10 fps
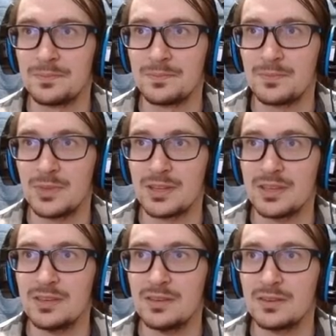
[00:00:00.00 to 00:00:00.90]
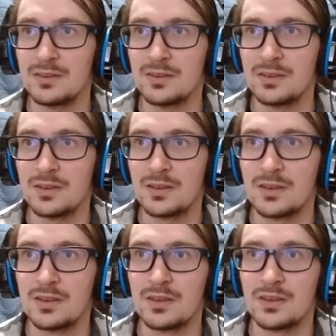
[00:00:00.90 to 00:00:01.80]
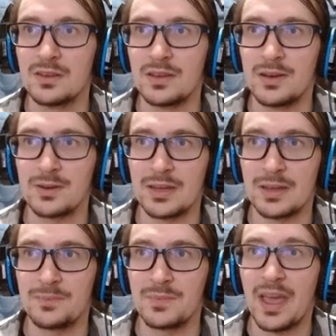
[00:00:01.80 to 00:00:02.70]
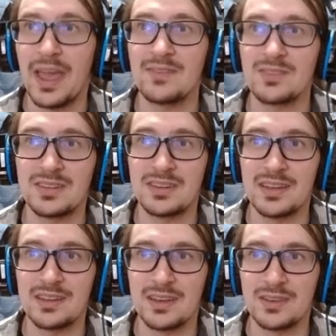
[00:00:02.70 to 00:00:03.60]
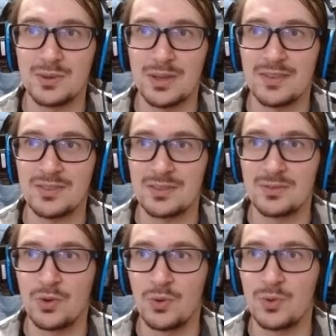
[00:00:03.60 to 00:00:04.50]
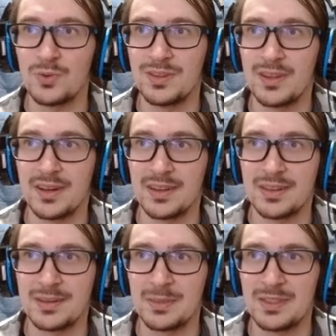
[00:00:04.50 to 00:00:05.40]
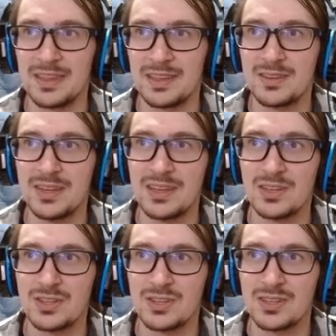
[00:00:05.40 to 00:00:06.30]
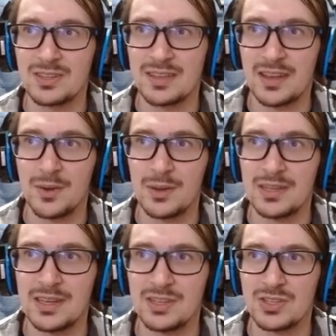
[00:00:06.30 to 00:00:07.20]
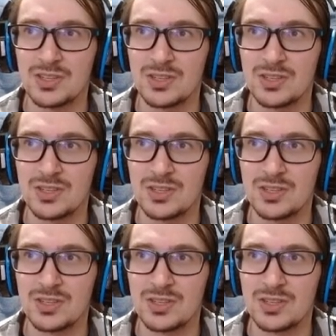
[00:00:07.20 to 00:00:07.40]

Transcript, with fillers: Buddy? Okay. I have to, do I have to hold it on him and then dash? Is that how I dash?